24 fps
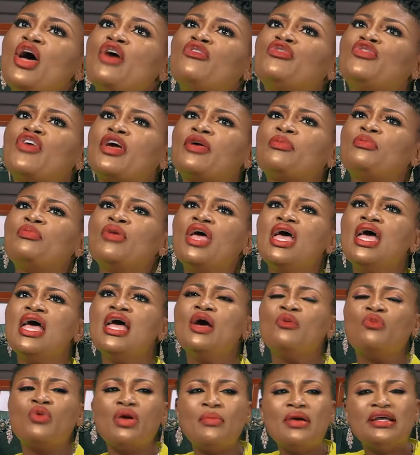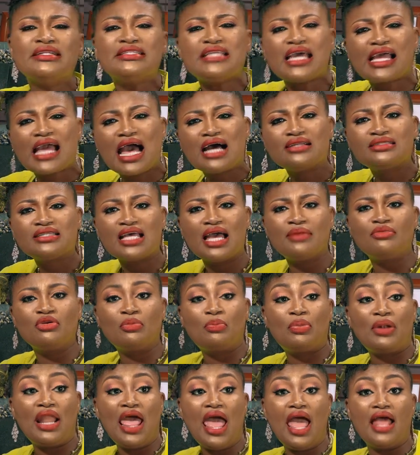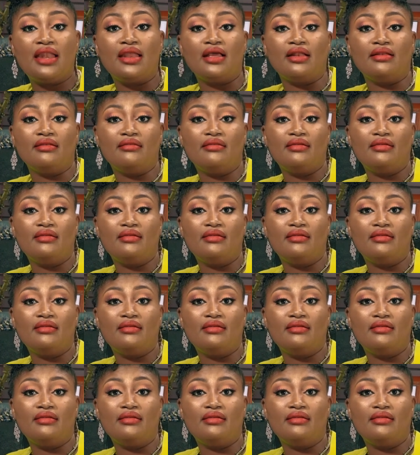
perfect. Women take our time to plan